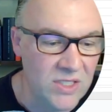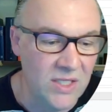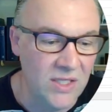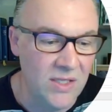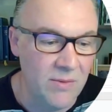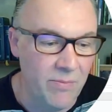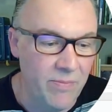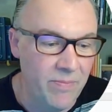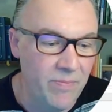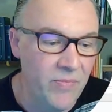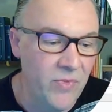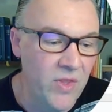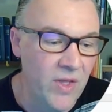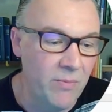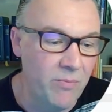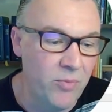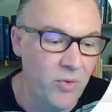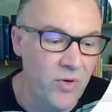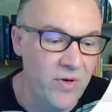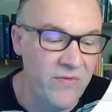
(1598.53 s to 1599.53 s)
to the
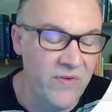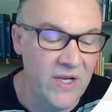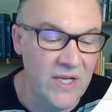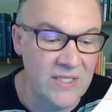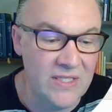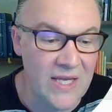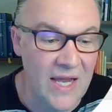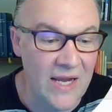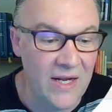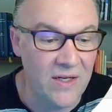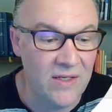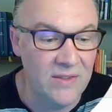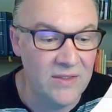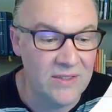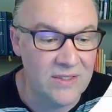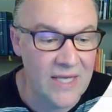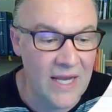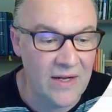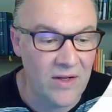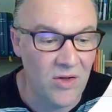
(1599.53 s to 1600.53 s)
previous
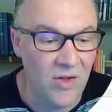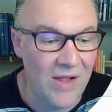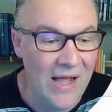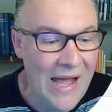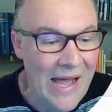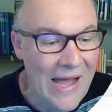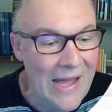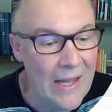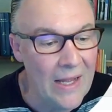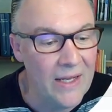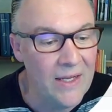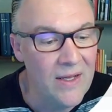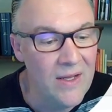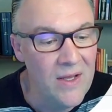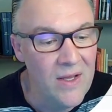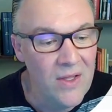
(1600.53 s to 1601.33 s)
cycle high,